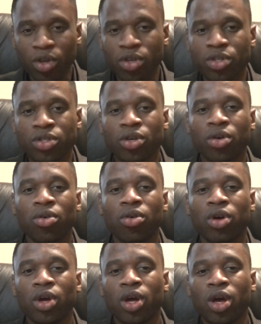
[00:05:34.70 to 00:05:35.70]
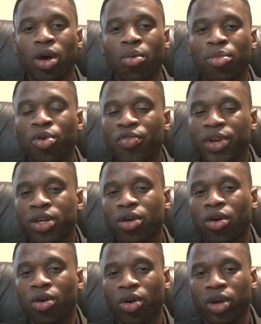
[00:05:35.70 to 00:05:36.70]
So moving
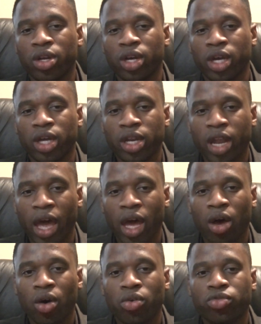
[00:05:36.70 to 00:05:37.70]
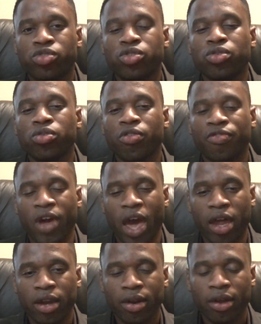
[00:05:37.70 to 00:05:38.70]
on now to
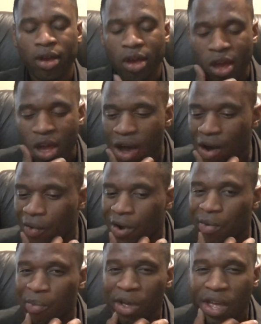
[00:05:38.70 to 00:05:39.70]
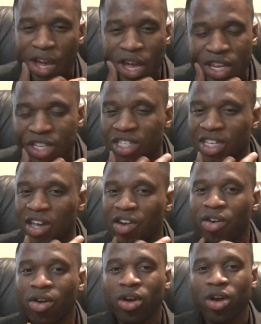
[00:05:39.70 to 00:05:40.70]
fat. When we
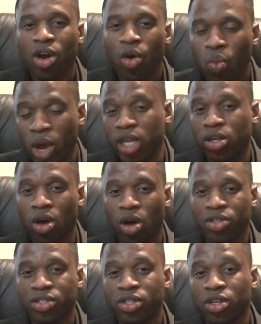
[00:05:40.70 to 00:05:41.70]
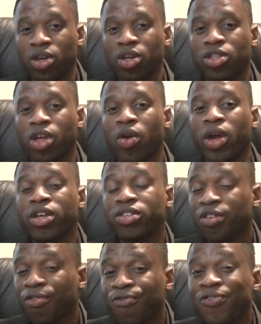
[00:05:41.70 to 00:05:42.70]
consider weight loss, there is
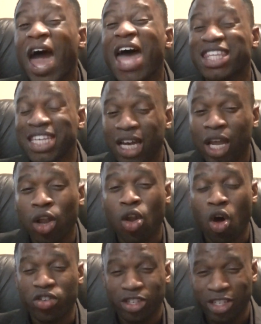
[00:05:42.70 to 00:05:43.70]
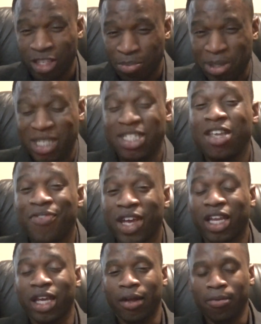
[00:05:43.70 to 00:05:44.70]
fat loss.
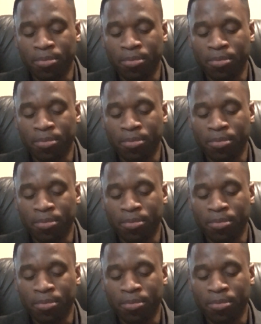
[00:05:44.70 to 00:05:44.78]
Specifically,